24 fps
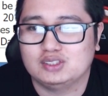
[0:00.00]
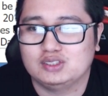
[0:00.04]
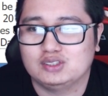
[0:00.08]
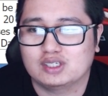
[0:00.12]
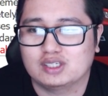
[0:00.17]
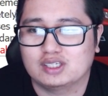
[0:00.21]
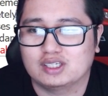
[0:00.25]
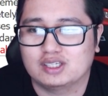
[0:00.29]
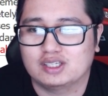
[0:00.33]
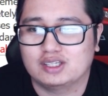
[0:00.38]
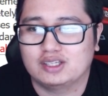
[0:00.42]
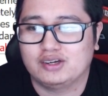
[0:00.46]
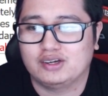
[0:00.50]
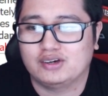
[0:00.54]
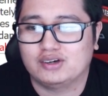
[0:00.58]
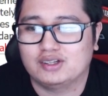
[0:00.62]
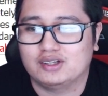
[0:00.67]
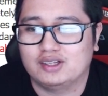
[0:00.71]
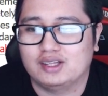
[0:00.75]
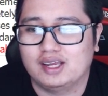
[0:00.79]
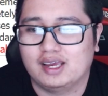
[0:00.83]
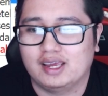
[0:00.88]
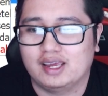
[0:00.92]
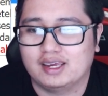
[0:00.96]
You can clear
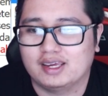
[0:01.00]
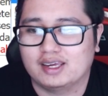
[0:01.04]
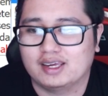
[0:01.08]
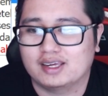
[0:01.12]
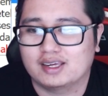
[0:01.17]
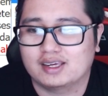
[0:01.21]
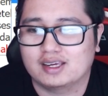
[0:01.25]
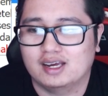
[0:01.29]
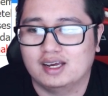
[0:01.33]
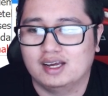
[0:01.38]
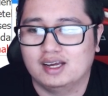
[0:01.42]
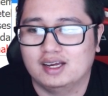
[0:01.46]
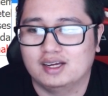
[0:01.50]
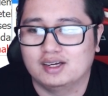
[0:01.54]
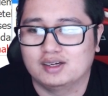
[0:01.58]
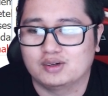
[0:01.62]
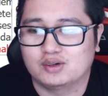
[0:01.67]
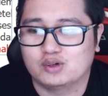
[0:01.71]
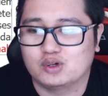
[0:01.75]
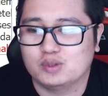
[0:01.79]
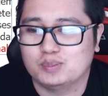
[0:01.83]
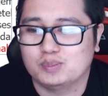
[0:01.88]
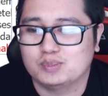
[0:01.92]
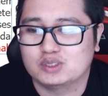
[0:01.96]
like
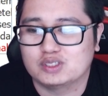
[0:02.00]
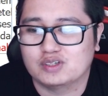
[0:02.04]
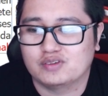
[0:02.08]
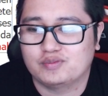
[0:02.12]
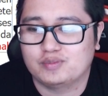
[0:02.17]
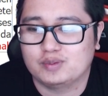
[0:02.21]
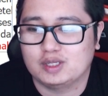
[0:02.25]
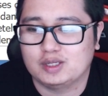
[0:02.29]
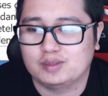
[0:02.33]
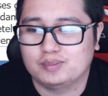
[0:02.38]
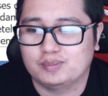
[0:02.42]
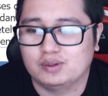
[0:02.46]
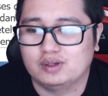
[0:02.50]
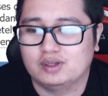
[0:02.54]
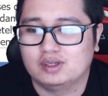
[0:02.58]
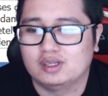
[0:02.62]
groups of people.